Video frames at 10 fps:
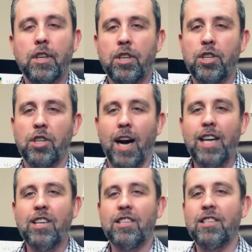Should I
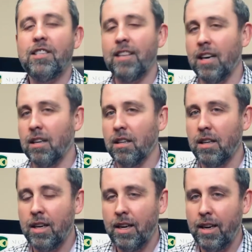just sell
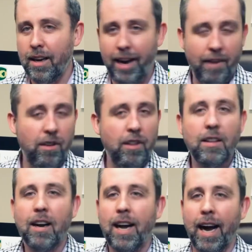everything
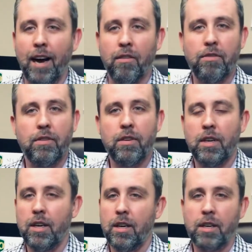that I have,
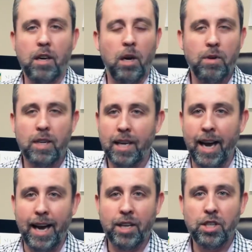go into
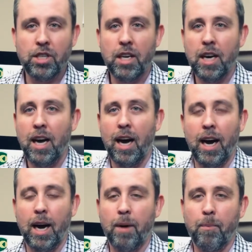cash,
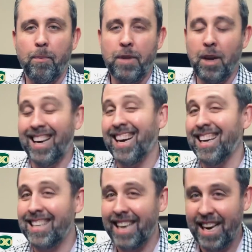I
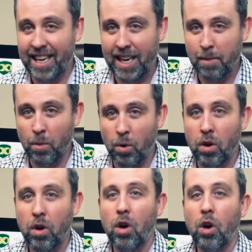can't take it anymore?